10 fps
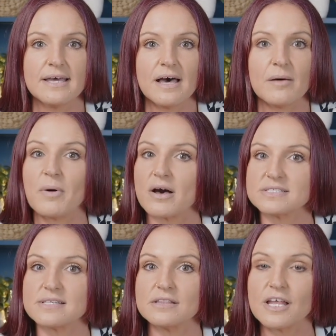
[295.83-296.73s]
a
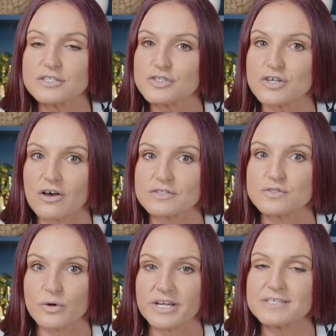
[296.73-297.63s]
box lunch talk
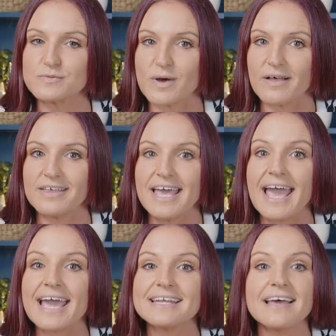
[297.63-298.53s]
story as well,
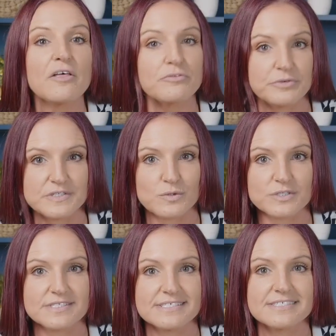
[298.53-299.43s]
and health
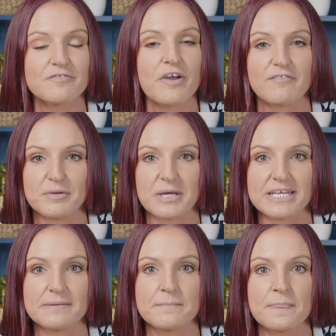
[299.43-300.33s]
resources for
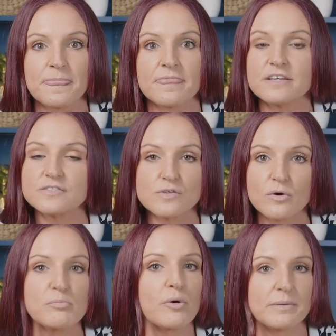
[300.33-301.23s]
everybody. There's no
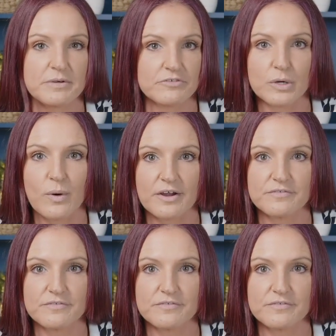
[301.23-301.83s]
appointment required